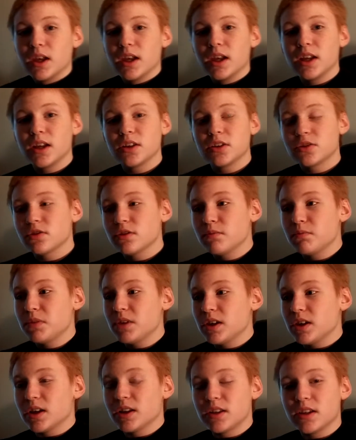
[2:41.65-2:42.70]
and it should
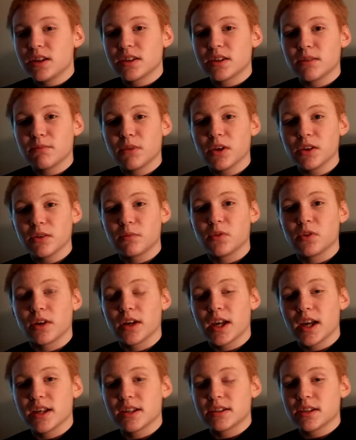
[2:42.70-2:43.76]
be a decent motherboard
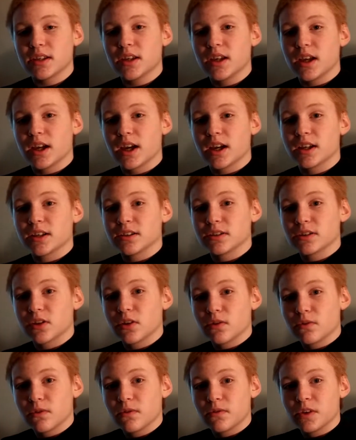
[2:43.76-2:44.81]
as it has
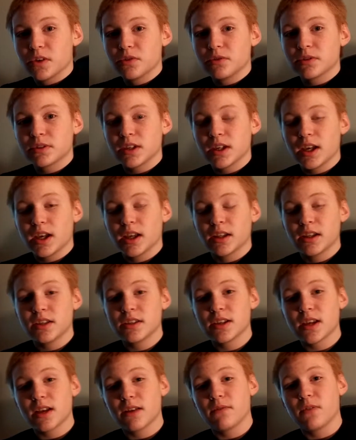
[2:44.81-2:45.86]
good reviews and
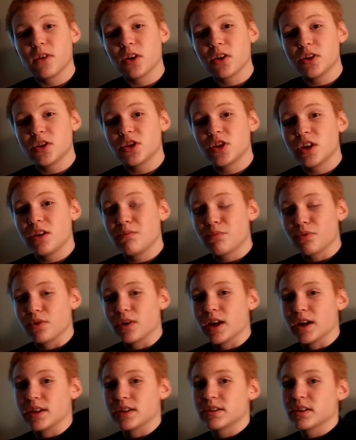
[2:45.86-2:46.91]
it's at a very cheap
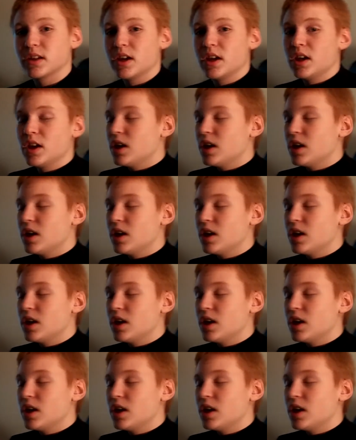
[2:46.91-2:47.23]
price.